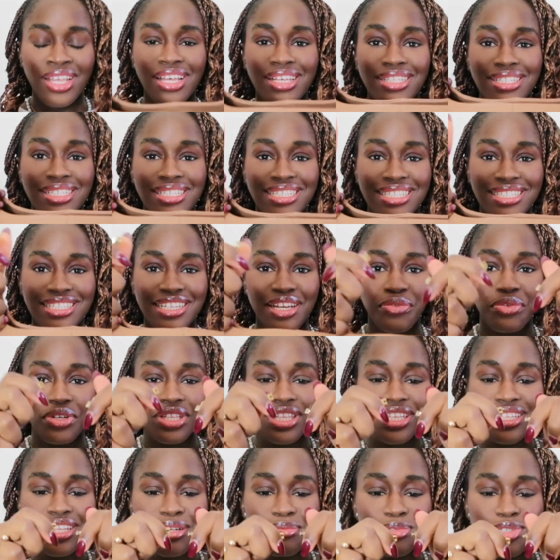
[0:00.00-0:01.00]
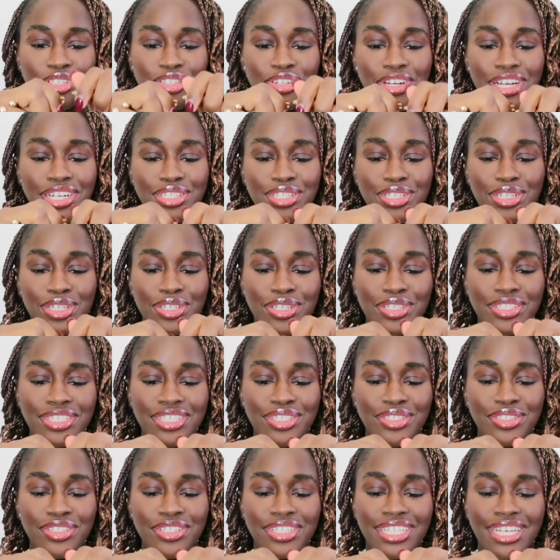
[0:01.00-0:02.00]
So this everything, I'm just trying to close it
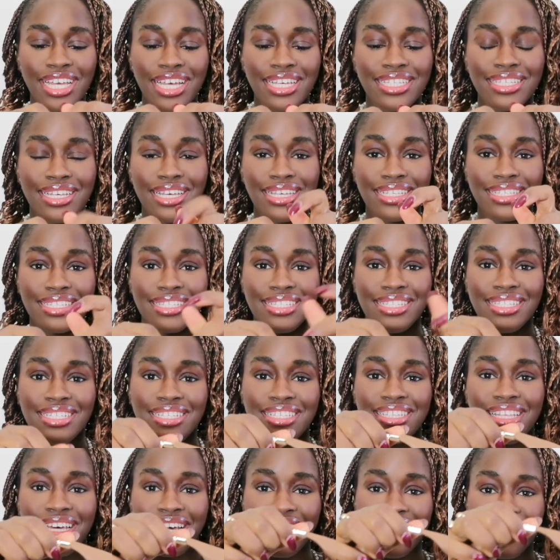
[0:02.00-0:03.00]
so you guys can see that